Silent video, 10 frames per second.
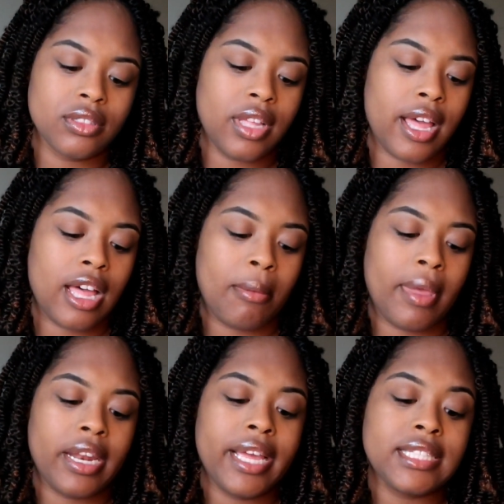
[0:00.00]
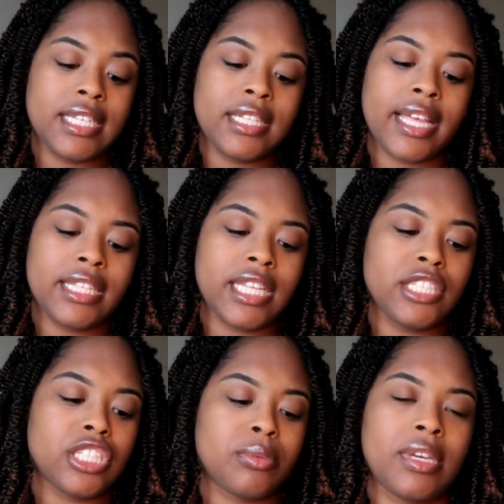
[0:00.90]
And I did like
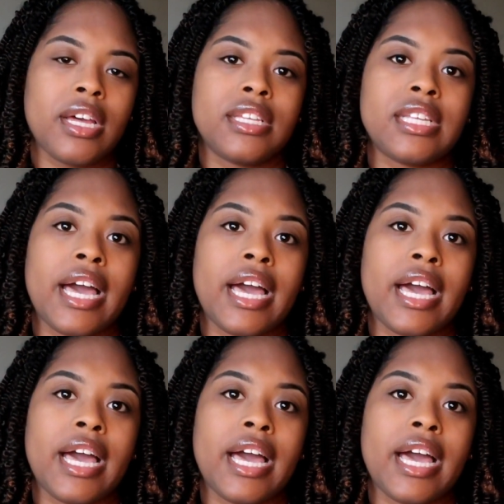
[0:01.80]
that just because